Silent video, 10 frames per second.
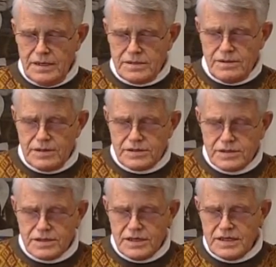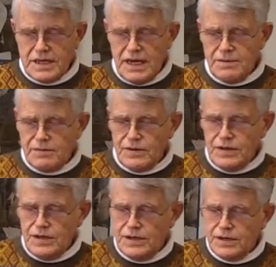So this is a good time of the
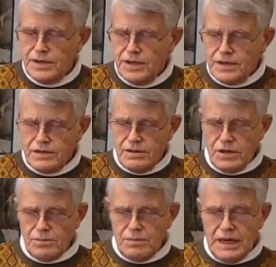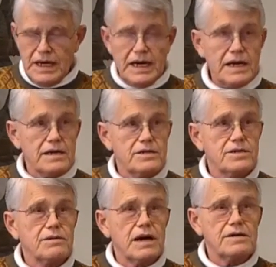year to look back
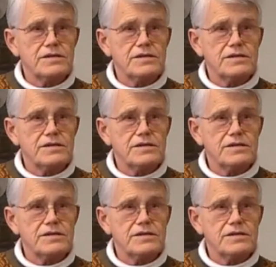to our